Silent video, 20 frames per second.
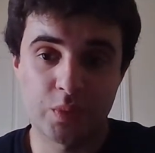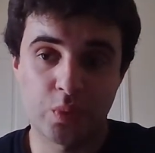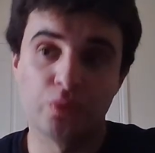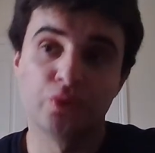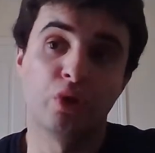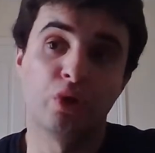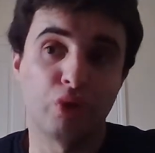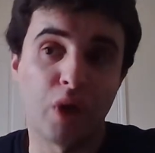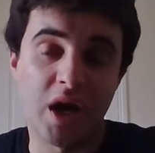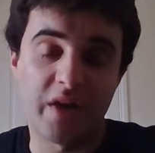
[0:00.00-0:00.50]
well,
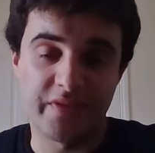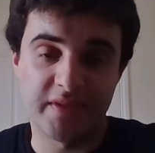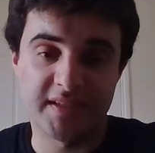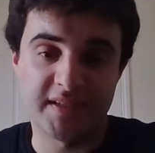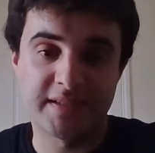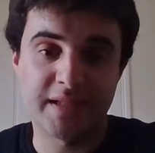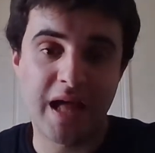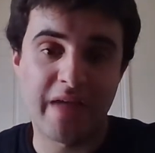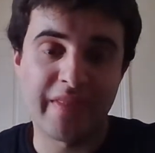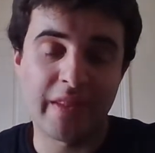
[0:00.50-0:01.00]
not right at the
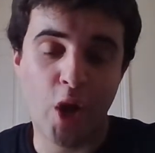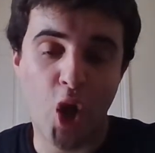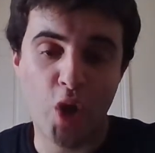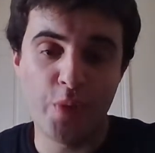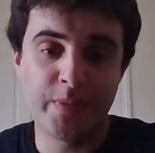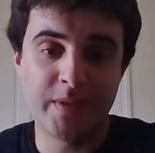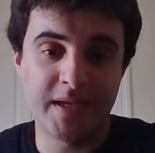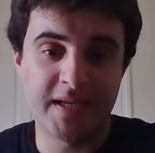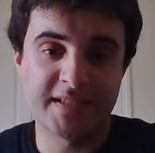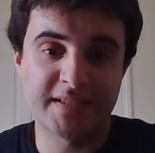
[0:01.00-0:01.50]
start, that
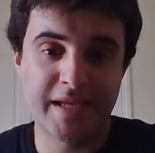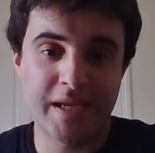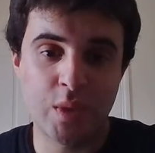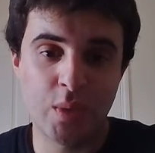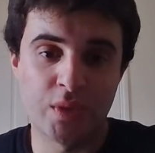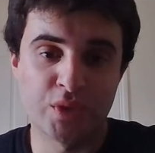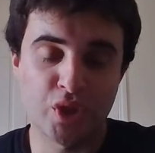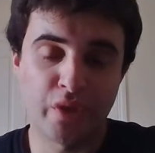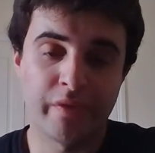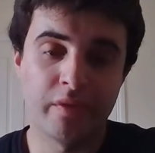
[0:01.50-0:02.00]
opening
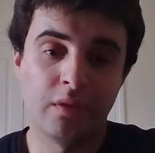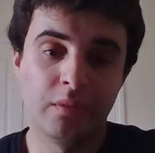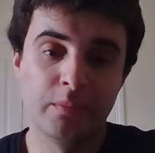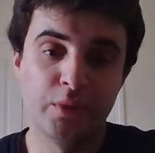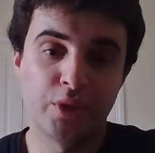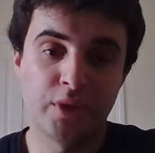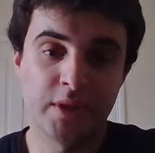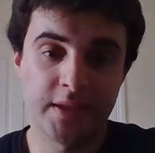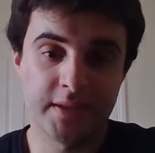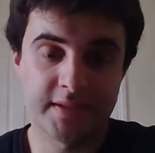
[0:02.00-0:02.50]
sequence on the
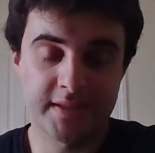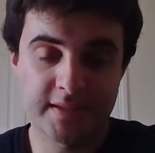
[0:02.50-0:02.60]
Lemurian